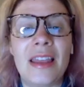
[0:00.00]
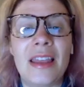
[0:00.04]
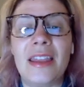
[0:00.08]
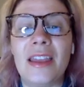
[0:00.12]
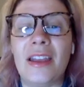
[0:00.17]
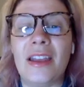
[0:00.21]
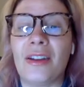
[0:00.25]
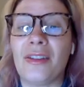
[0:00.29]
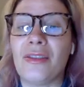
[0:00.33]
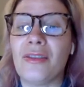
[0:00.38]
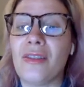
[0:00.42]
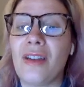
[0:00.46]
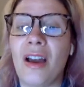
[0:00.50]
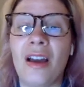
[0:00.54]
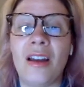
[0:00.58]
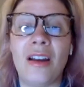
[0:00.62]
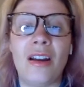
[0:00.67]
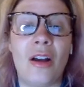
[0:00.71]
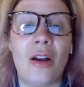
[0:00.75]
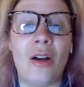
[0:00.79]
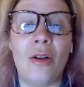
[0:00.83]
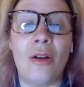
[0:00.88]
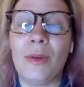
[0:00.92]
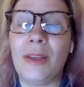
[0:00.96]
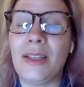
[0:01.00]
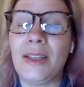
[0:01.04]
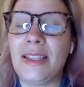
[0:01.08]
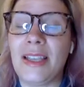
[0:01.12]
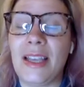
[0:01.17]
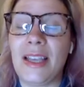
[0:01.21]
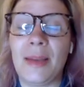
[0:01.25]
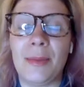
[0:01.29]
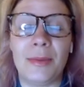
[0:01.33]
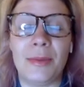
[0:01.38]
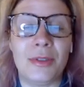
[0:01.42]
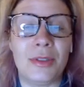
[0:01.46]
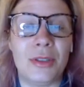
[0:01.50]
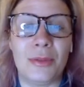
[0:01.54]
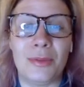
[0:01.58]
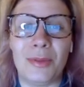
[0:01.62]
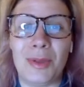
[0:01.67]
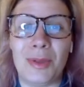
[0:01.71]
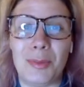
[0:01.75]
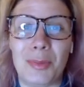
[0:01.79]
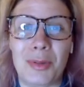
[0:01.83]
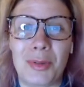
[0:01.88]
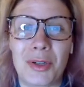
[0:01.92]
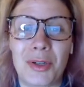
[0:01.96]
they are not always able to
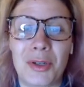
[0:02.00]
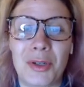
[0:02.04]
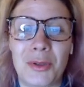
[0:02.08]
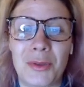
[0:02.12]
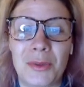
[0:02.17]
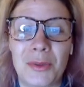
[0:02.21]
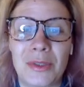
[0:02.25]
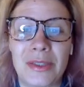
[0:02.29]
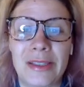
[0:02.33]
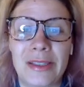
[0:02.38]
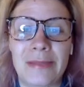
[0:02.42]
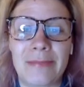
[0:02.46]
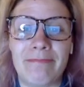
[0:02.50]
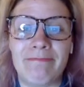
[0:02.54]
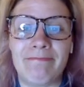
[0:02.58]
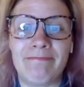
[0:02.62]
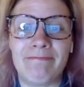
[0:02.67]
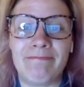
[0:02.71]
reproduce.